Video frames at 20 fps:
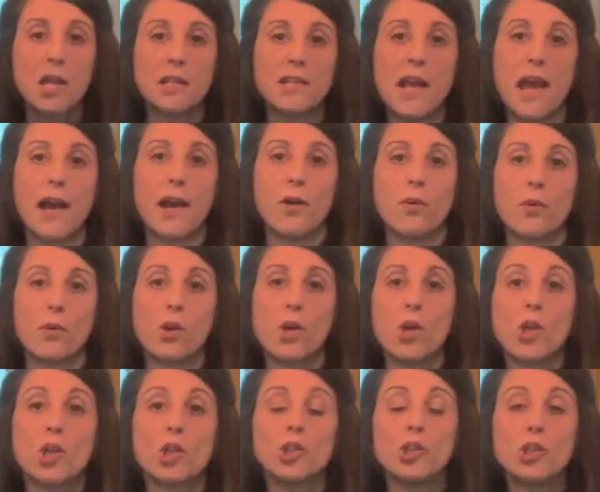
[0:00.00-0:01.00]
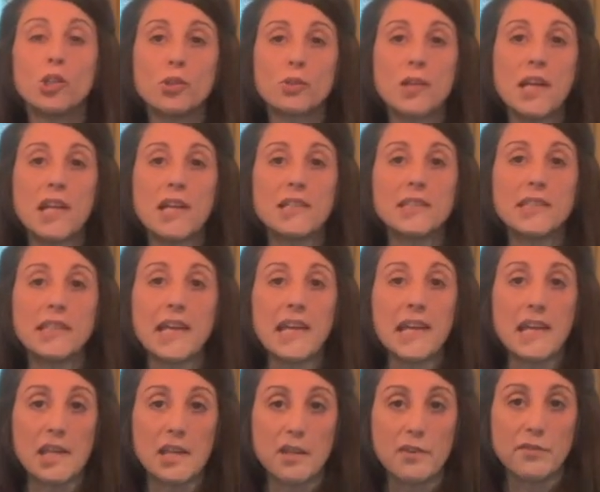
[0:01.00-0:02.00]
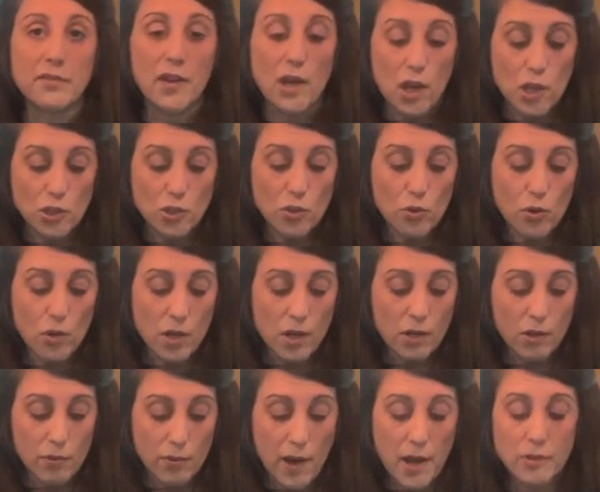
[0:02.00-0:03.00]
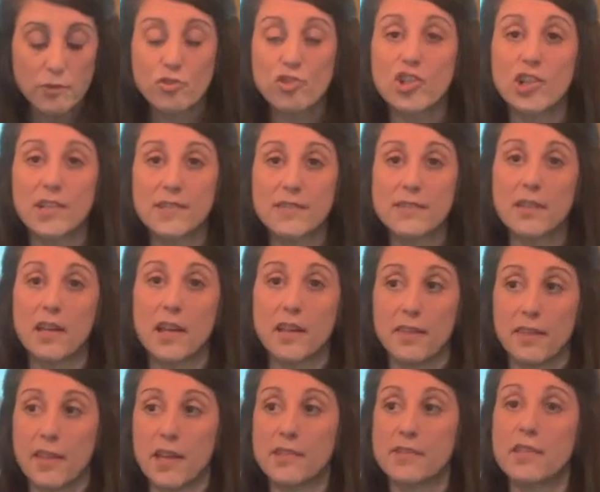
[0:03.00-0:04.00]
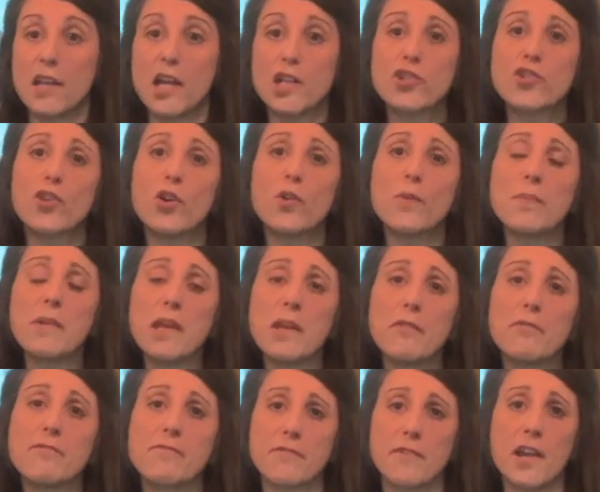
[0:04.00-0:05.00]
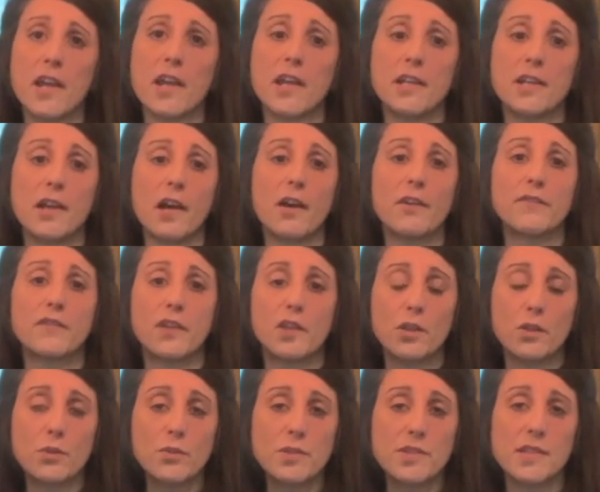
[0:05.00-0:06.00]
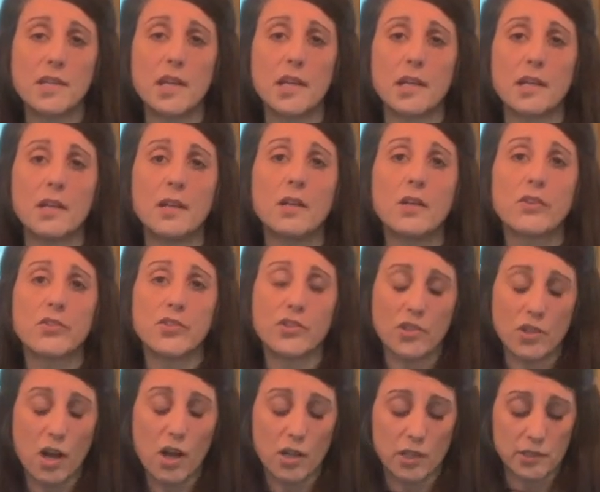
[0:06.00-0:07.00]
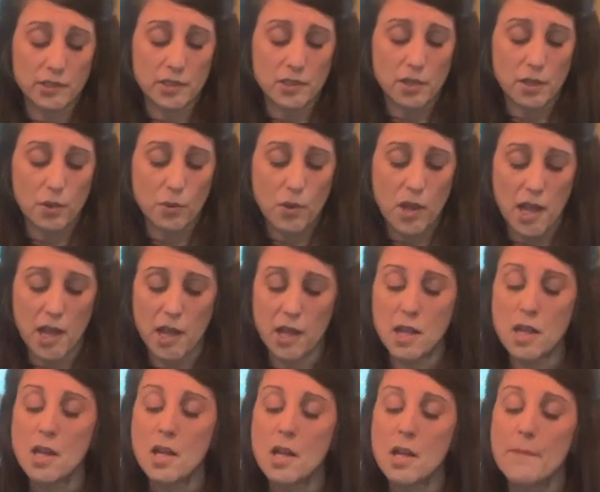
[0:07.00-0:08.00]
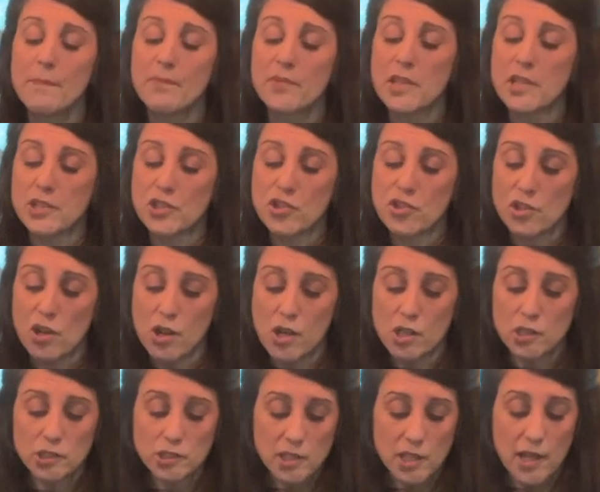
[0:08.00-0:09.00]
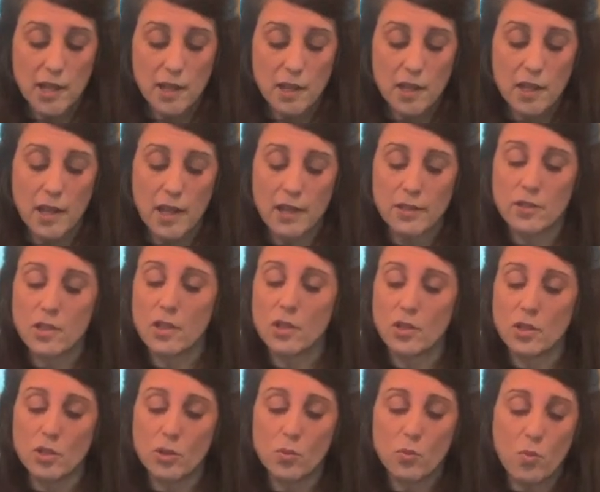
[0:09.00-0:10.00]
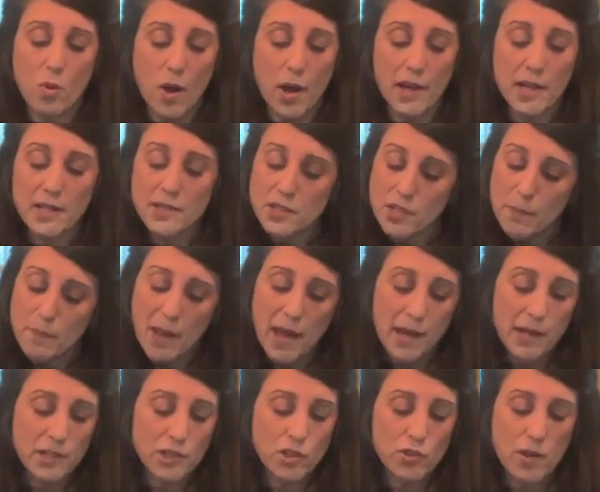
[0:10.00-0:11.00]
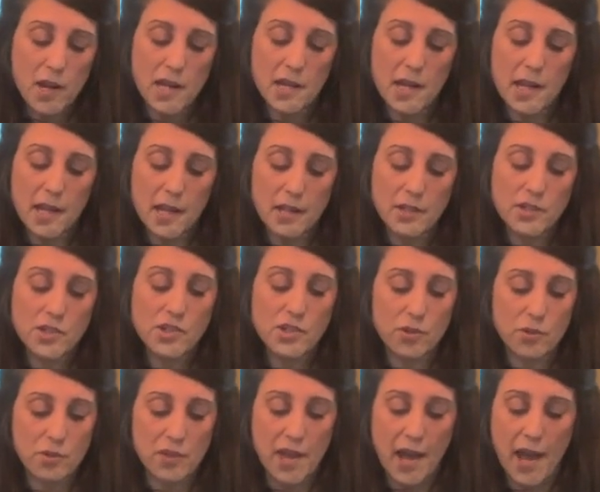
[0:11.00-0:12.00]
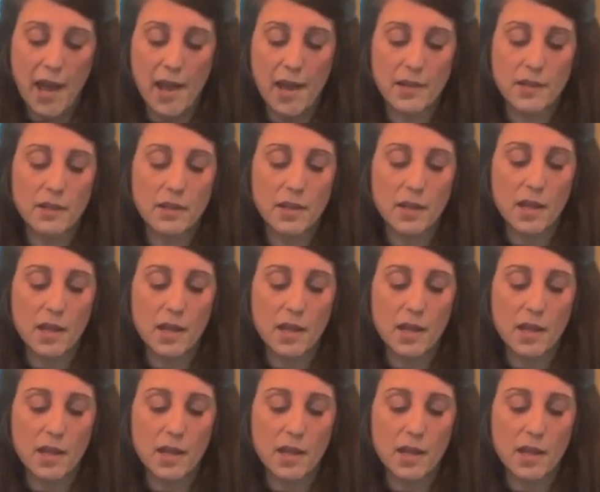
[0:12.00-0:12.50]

Now, you can leave your kraut just like this and don't be afraid of using salt, okay? The salt, it, it, you want it to penetrate in so that